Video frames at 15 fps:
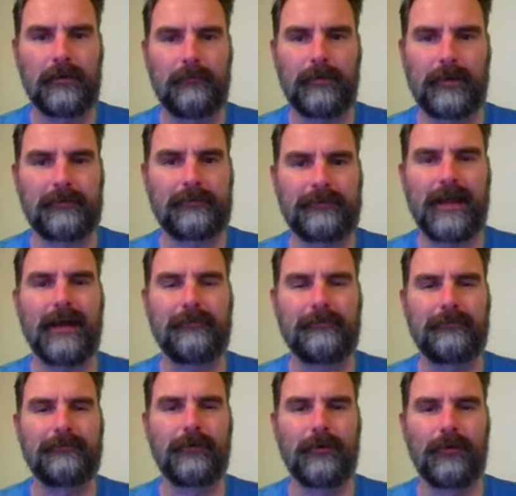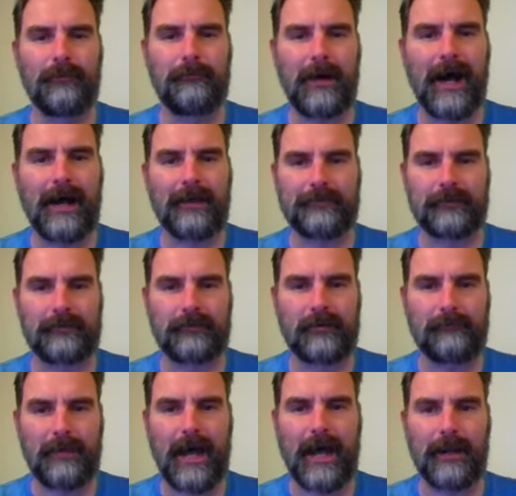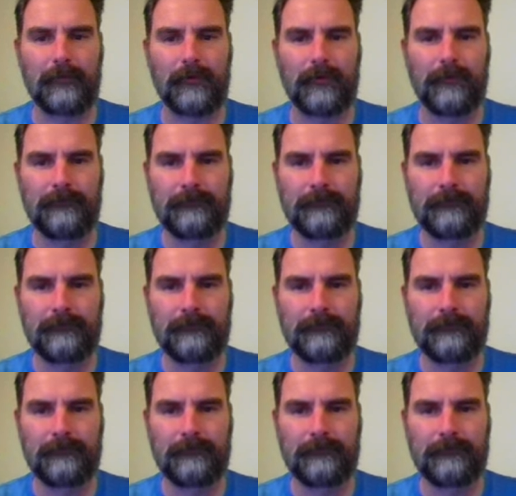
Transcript: but it's not full POSIX compatible.